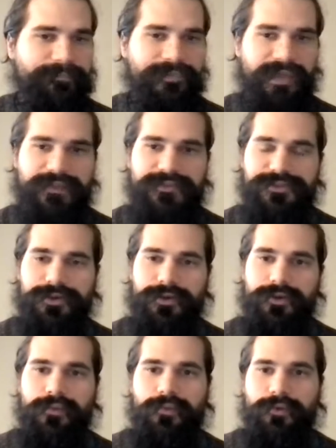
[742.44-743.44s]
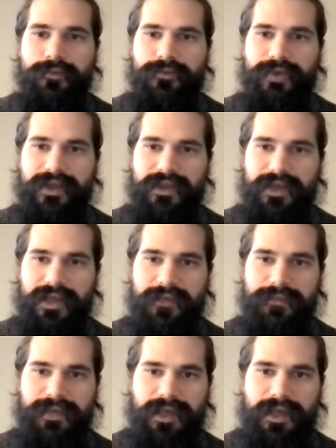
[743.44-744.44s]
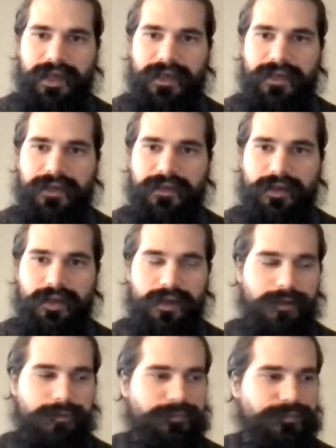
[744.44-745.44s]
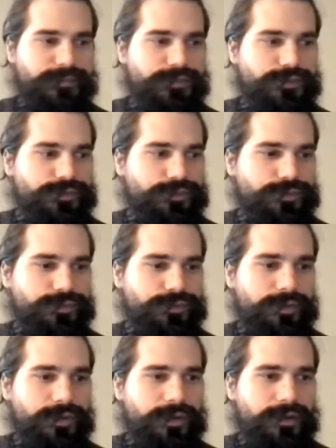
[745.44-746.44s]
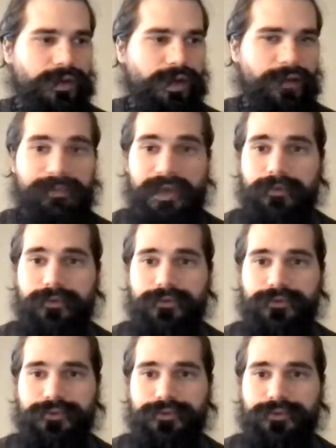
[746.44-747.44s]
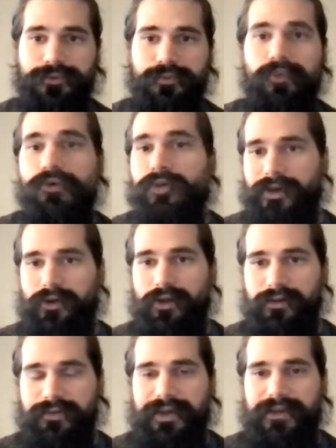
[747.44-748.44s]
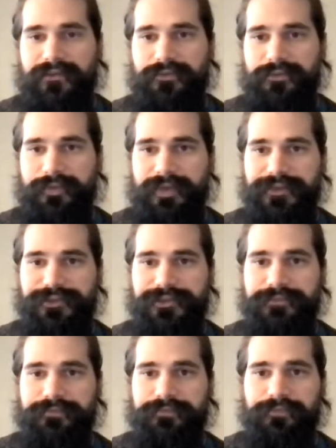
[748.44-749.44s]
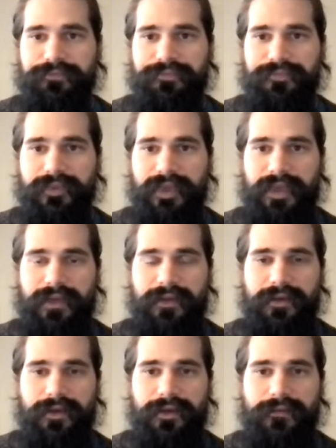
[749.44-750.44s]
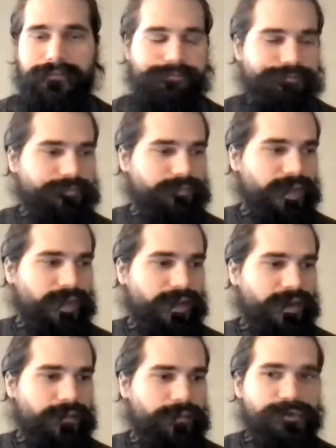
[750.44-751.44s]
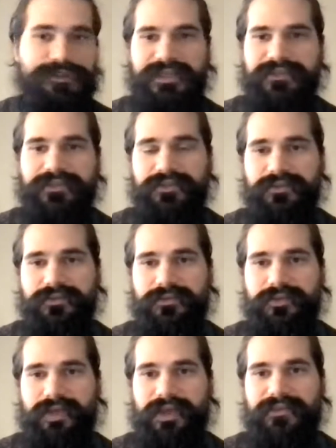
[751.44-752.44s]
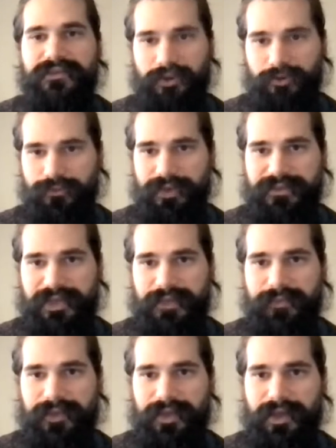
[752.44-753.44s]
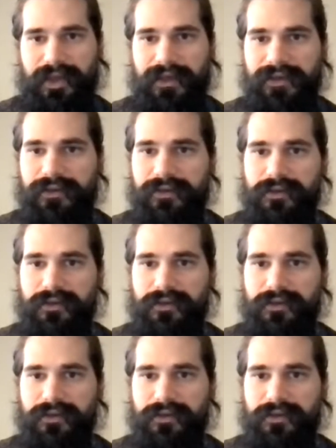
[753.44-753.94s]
And so we're providing an API to be able to pull out all of that information and present it as like a REST API.